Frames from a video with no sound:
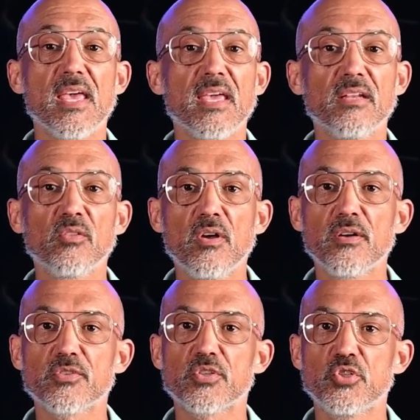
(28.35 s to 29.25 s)
It
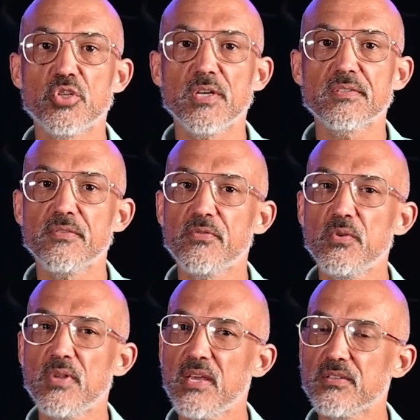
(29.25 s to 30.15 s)
launched just a
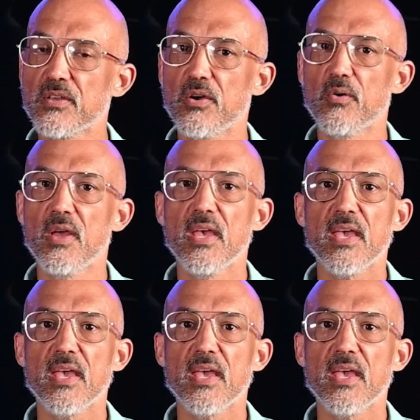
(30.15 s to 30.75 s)
few days ago,